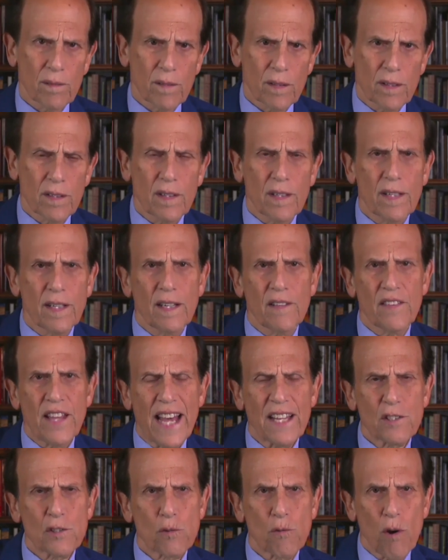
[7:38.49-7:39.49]
um,
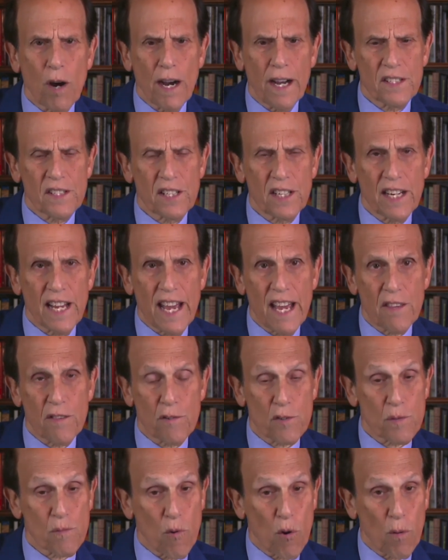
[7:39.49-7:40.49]
that's why today
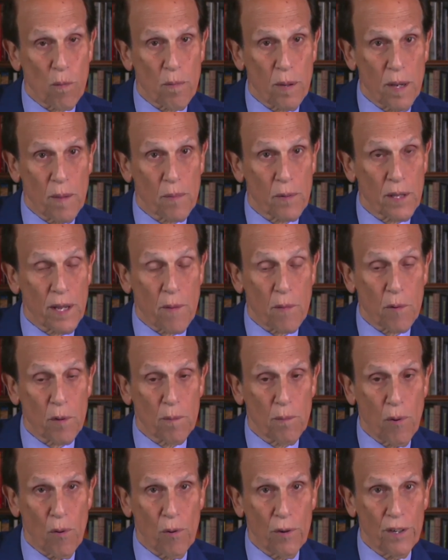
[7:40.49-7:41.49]
there's more people that were
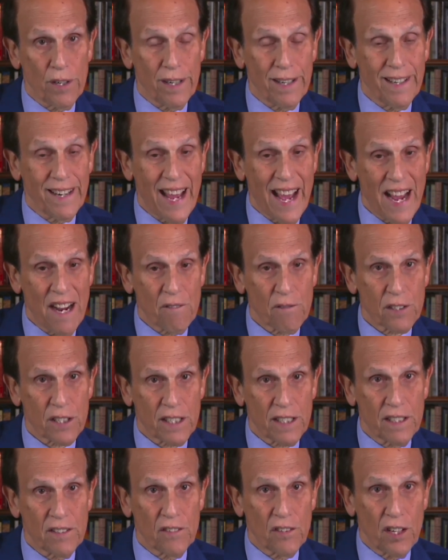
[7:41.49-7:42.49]
born in Africa
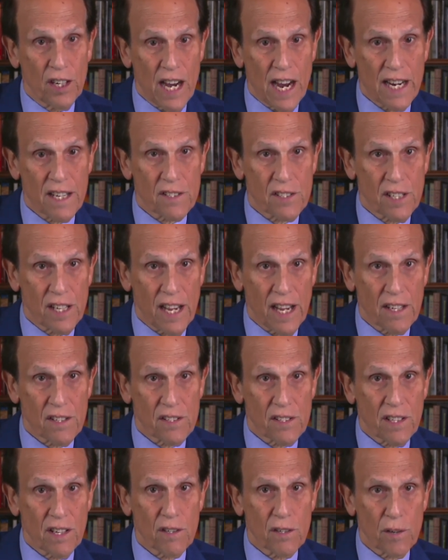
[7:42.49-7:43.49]
and the United States
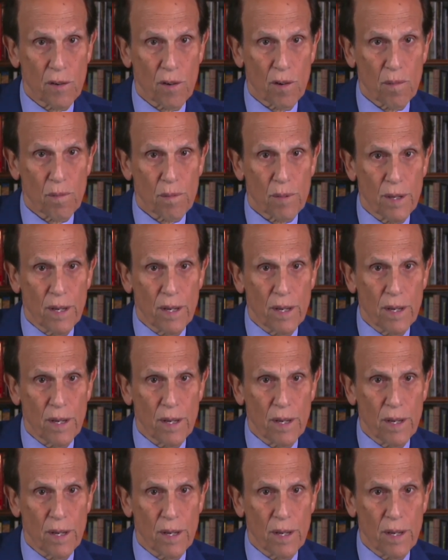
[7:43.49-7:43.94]
than Europe.